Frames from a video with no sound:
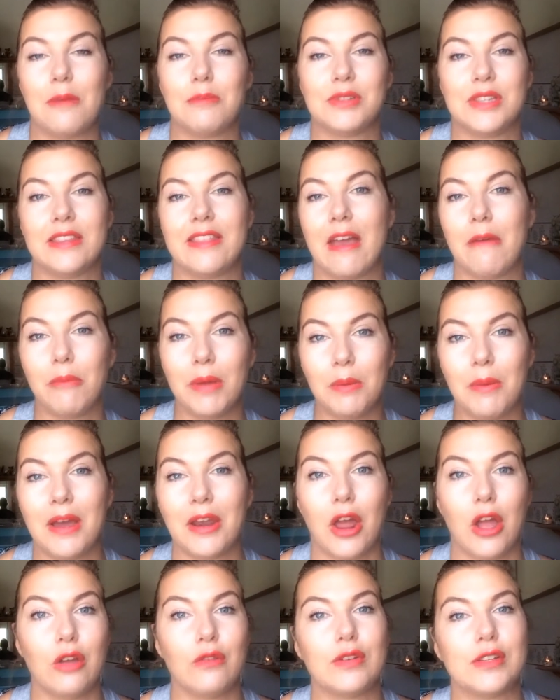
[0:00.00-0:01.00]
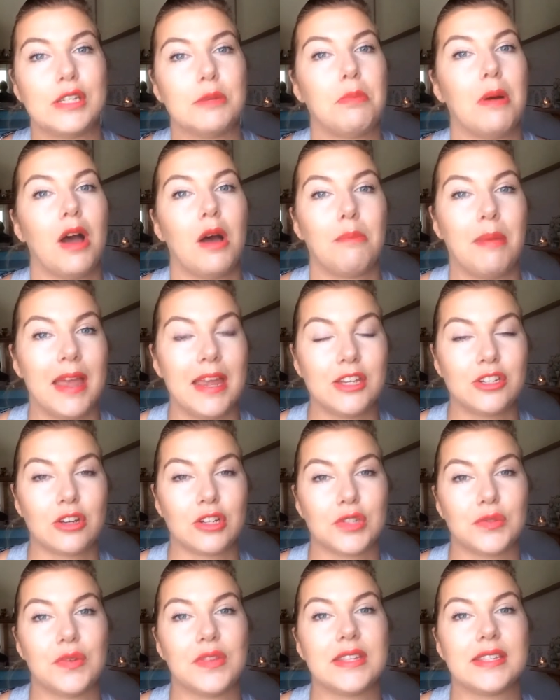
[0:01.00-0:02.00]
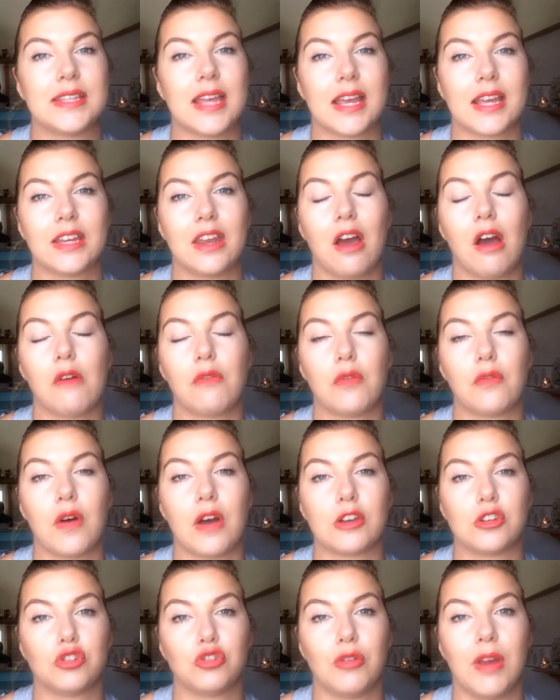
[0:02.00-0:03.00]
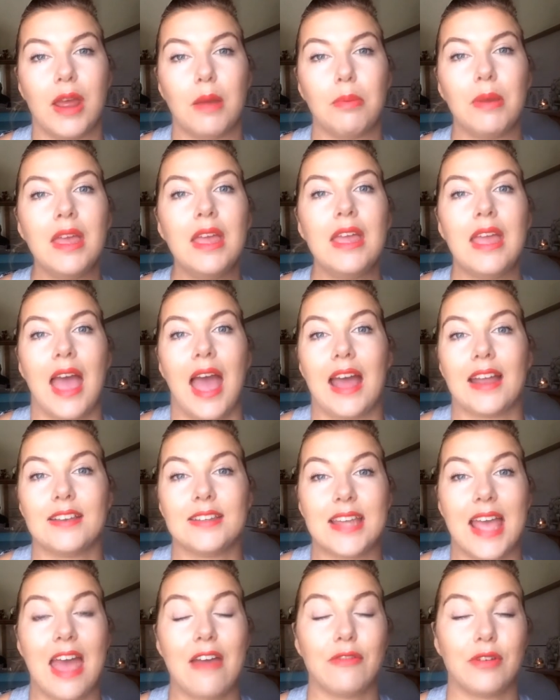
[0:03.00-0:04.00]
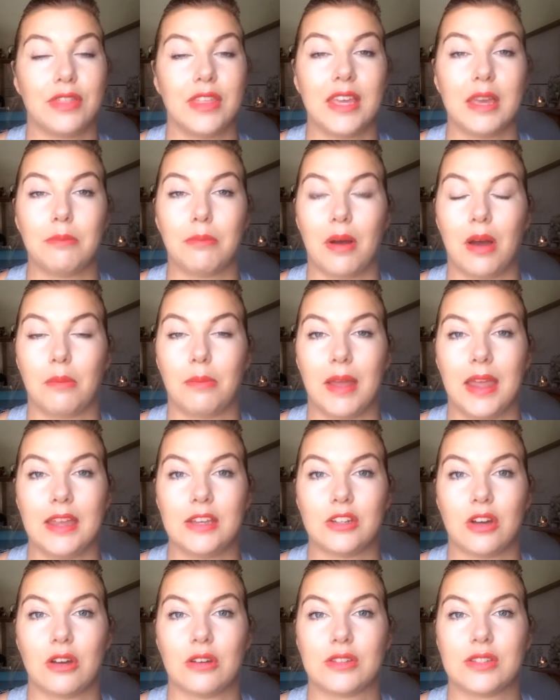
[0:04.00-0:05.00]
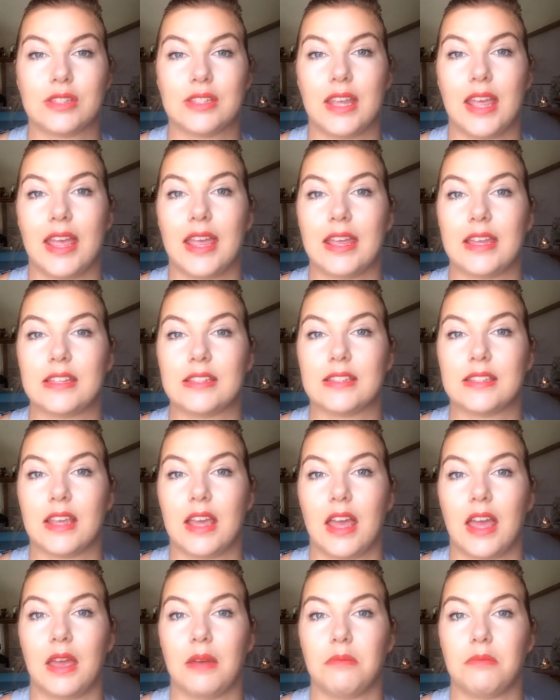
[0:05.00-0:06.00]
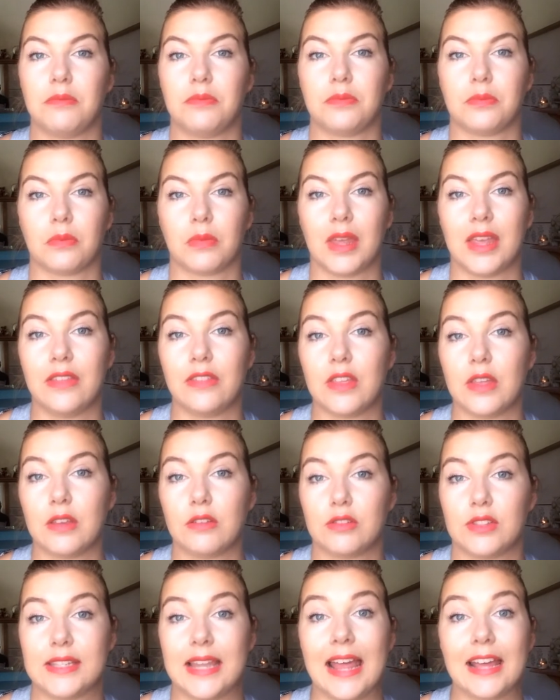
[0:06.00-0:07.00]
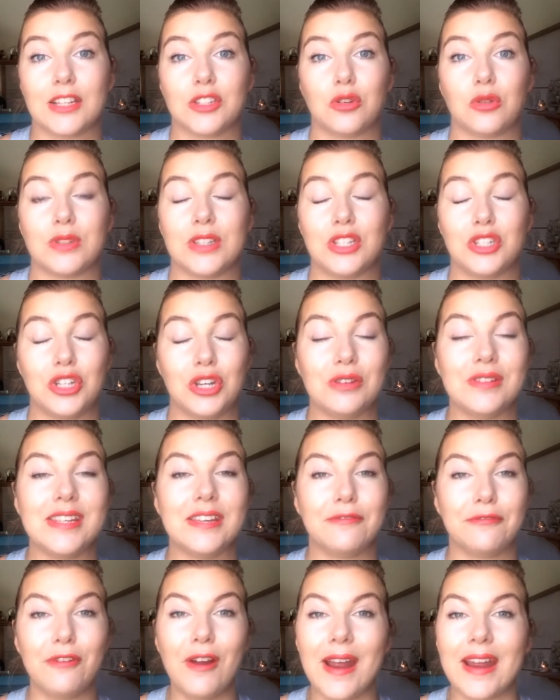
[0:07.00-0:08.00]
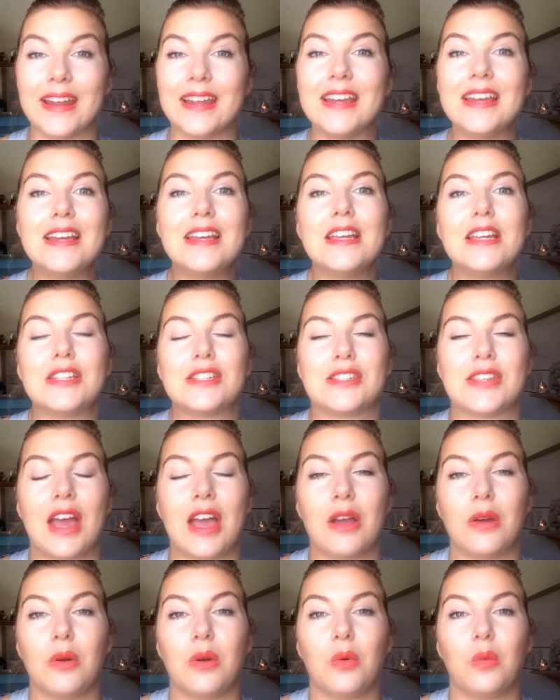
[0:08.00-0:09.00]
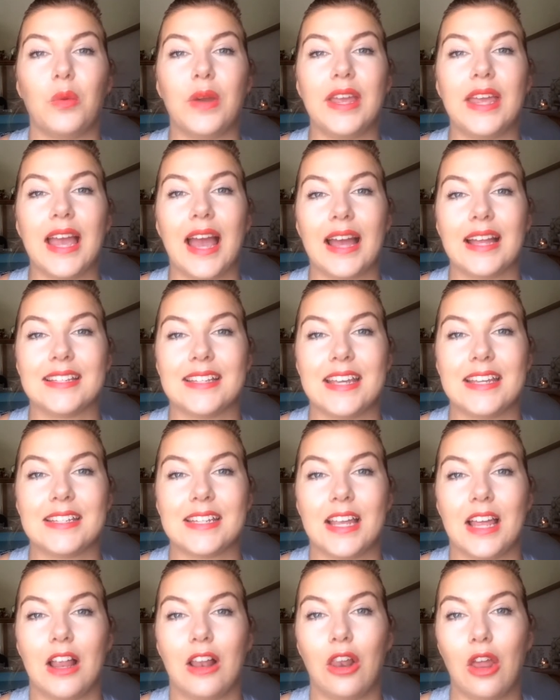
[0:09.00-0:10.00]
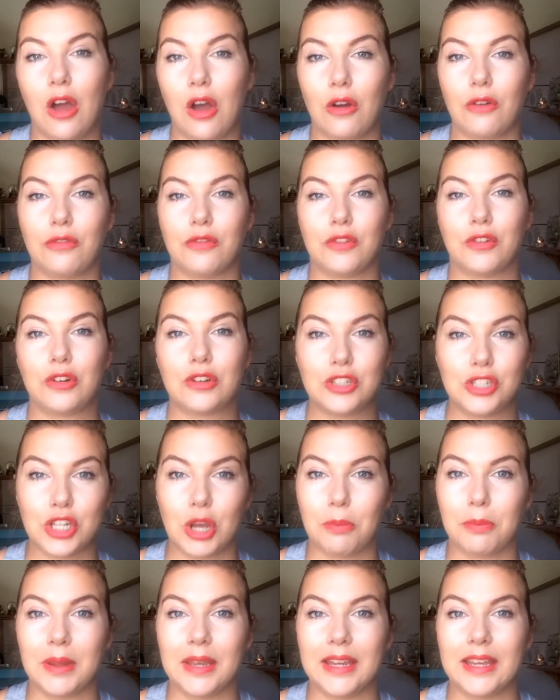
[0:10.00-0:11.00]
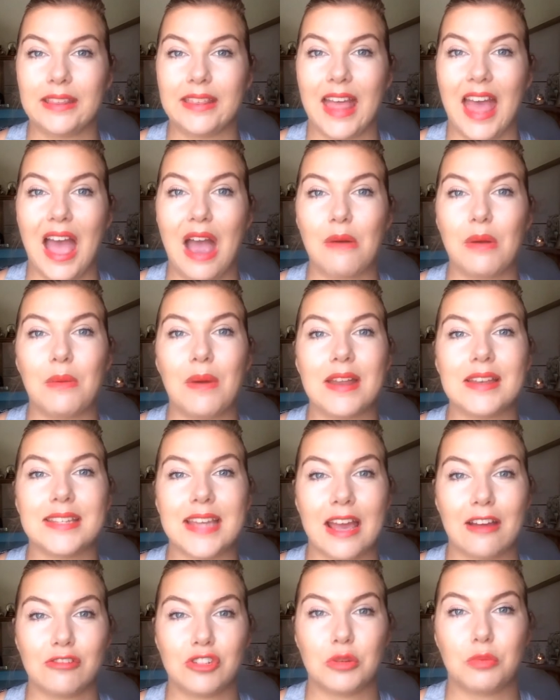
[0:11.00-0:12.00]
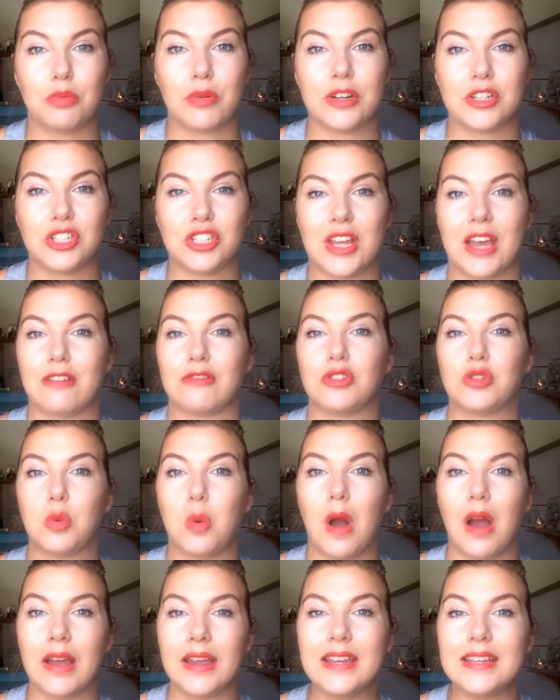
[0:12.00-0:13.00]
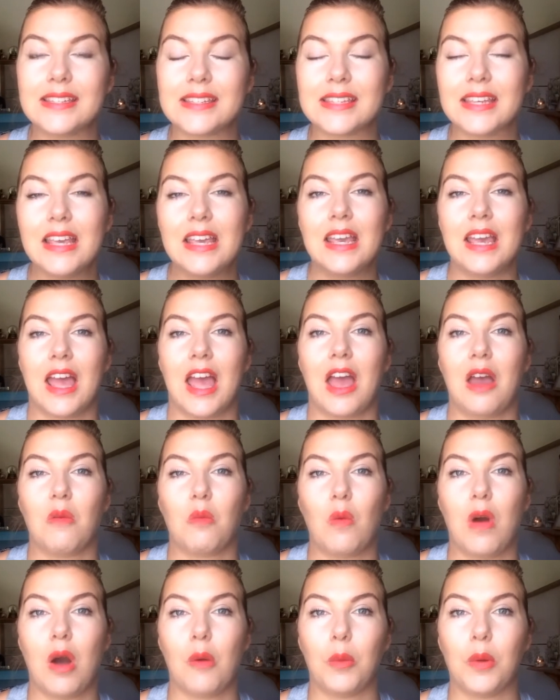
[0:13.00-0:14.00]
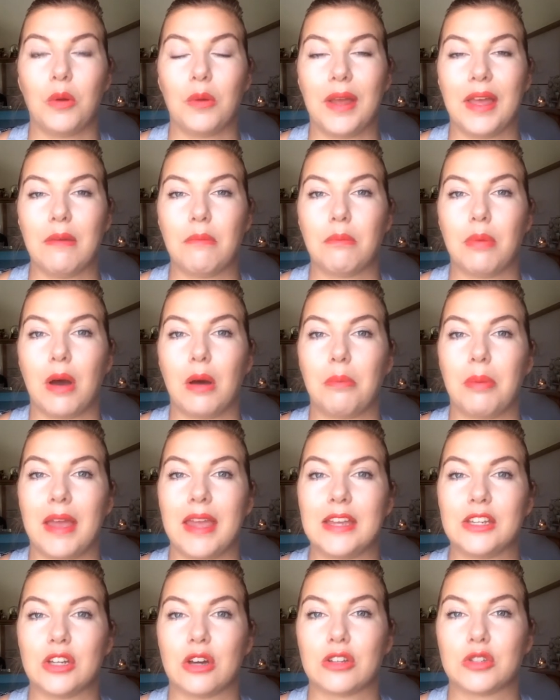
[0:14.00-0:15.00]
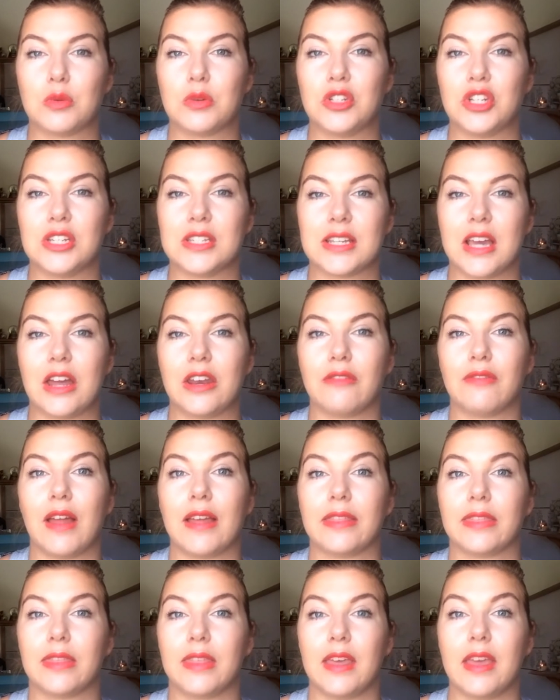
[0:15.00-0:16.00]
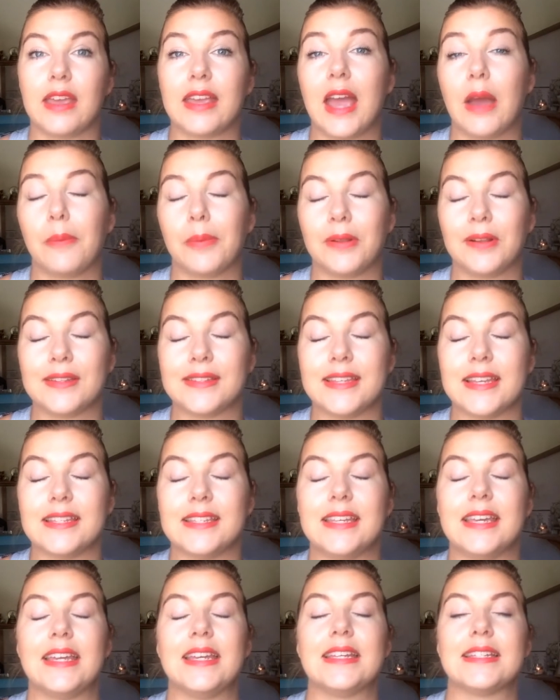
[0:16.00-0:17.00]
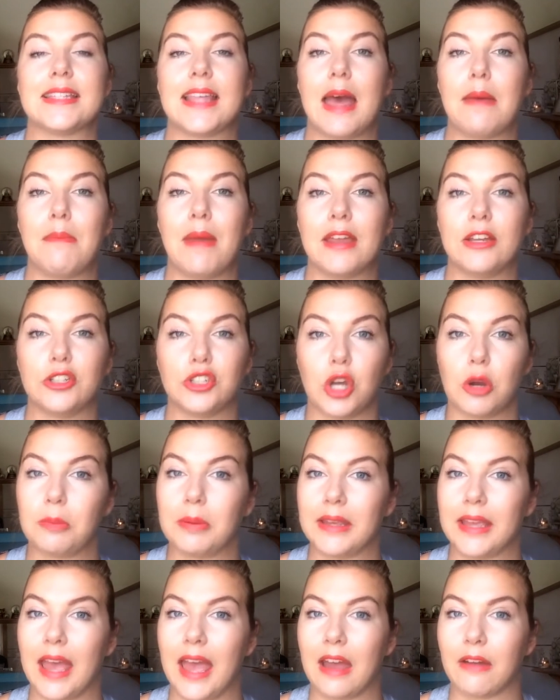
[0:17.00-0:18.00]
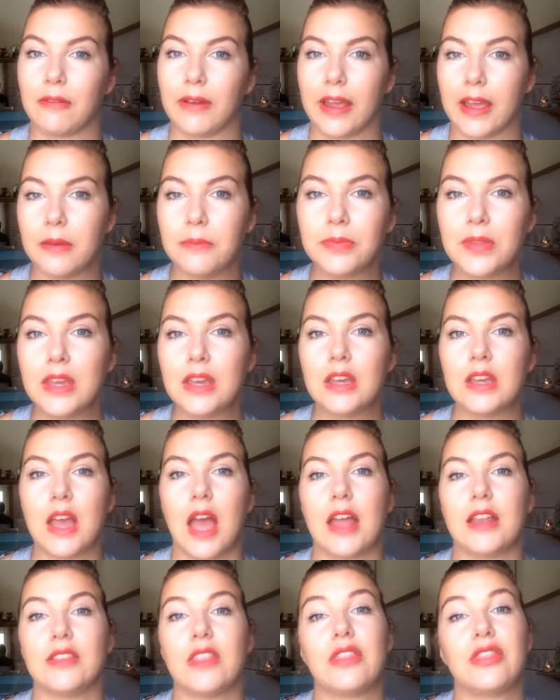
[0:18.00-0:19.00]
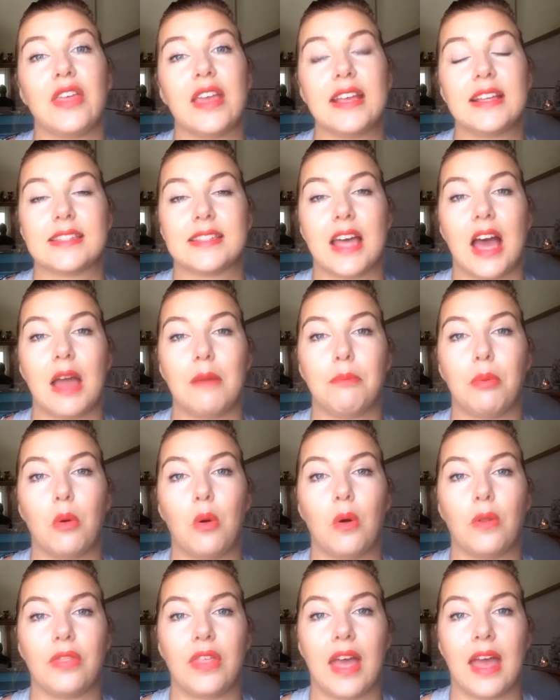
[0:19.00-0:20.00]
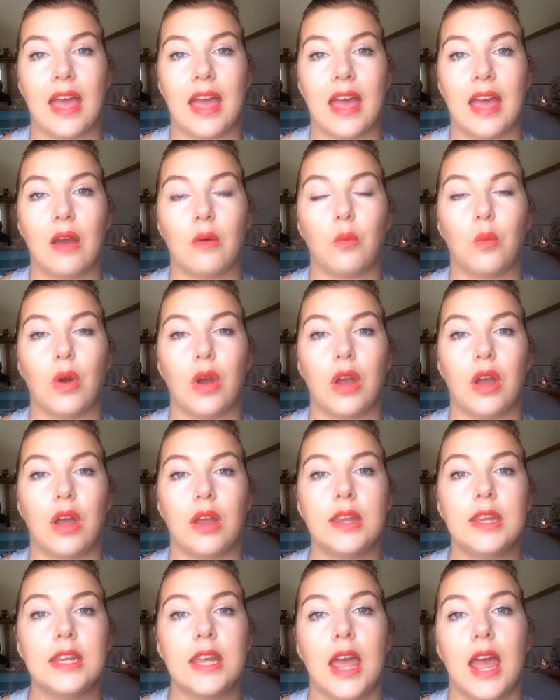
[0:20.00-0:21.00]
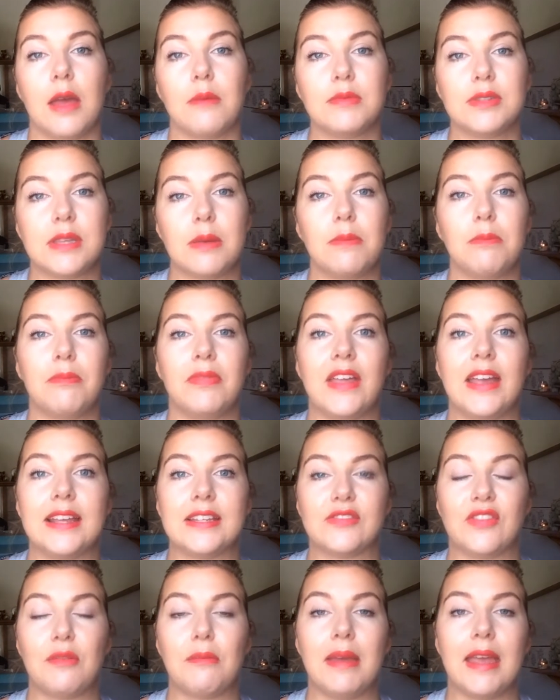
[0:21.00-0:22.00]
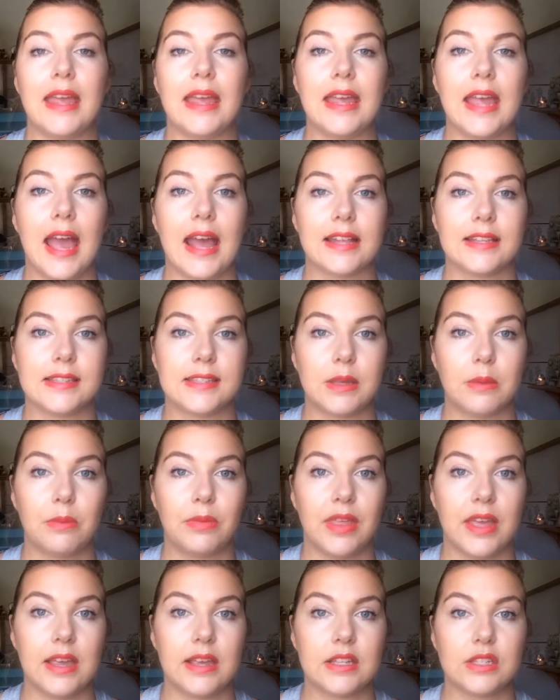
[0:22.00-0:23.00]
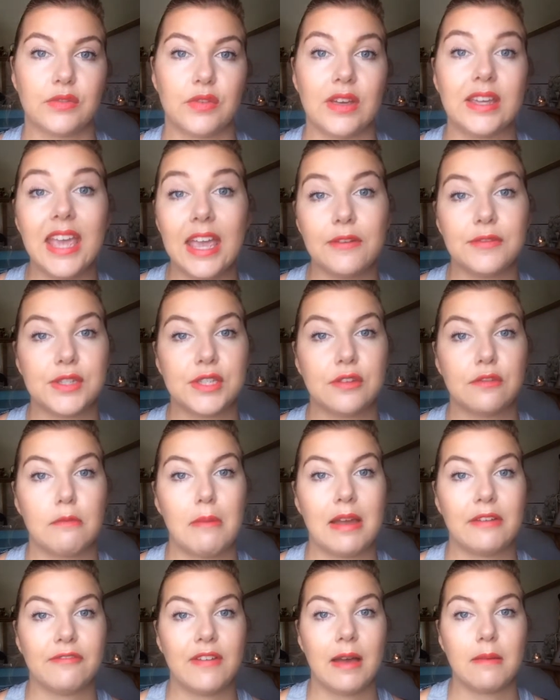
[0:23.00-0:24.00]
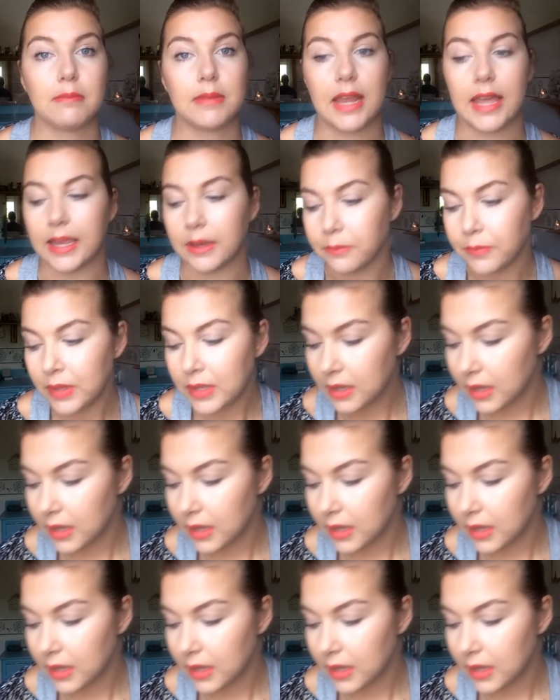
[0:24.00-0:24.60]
So then we went over to Barbados for the second half of our trip, and everything in Barbados is in the select stores is duty free. So we did a lot of good shopping in there. We went down to Bridgetown twice while we were in Barbados, which is kind of like the capital city and it's their main shopping area. And the things that I bought there were some things for me and some things for gifts for my family.